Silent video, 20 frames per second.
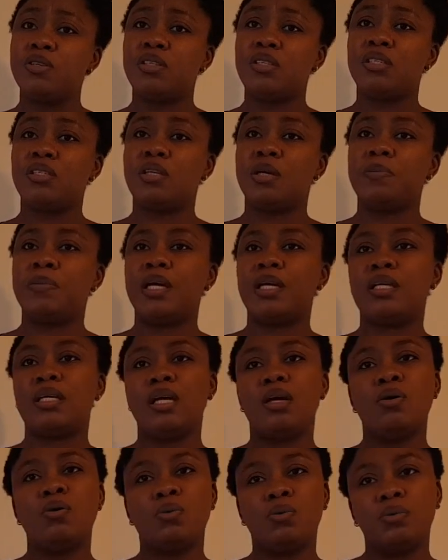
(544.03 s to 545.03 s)
system that
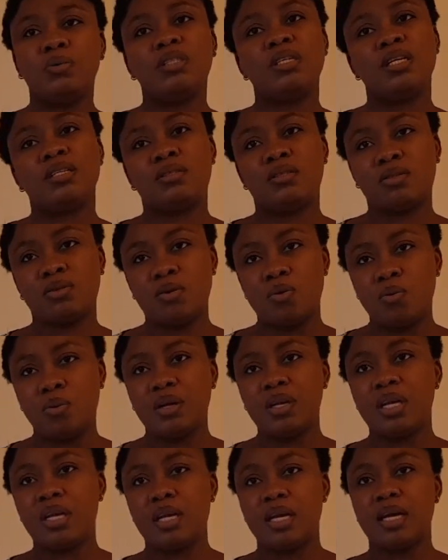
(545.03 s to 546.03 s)
there's
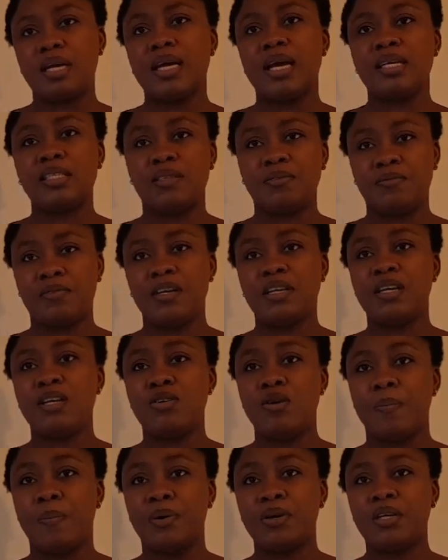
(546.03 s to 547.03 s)
someone here that is invading
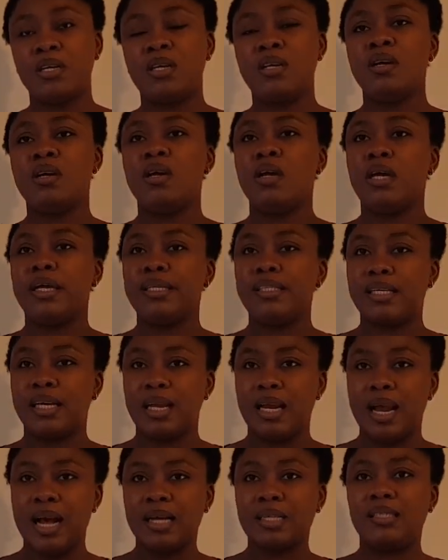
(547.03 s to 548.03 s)
your body. It
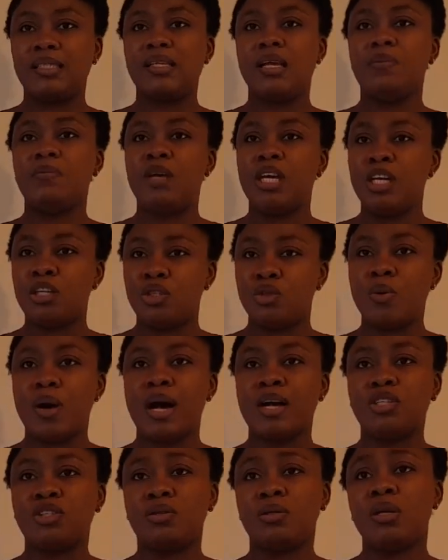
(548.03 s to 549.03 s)
alerts them into
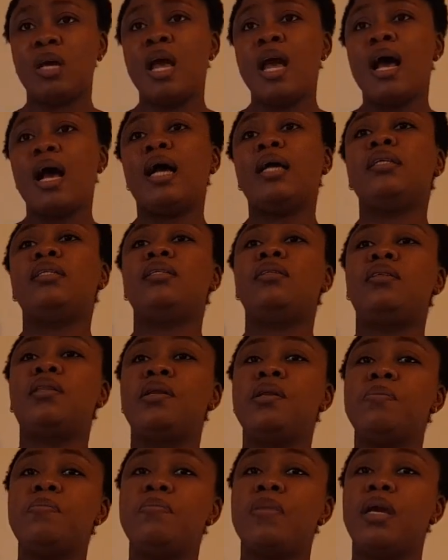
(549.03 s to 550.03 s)
action. And the
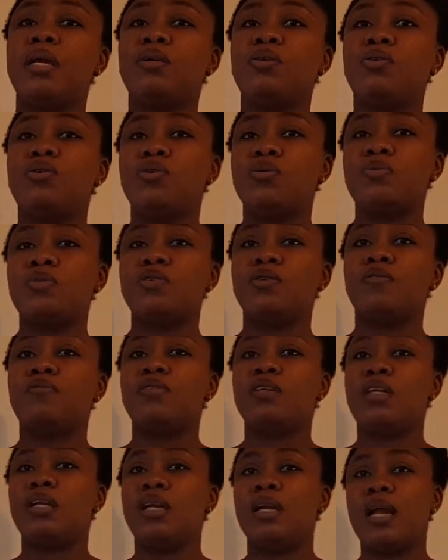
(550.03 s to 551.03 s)
three main groups of
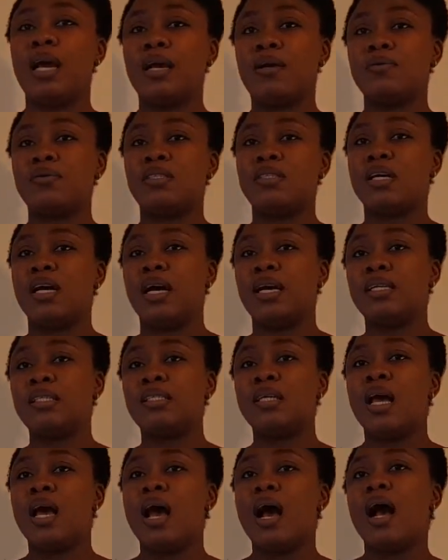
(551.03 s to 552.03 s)
the lymphocytes
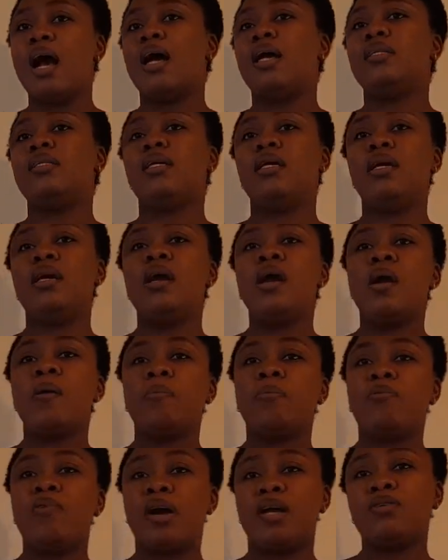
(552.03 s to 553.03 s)
are the
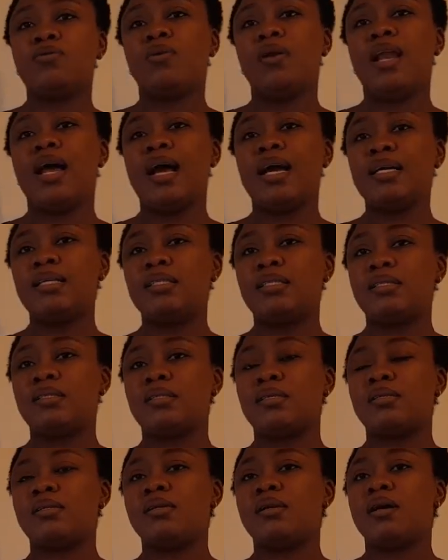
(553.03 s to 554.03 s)

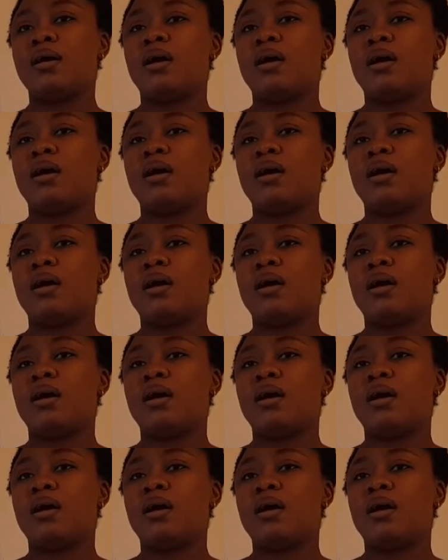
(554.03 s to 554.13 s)
granulites.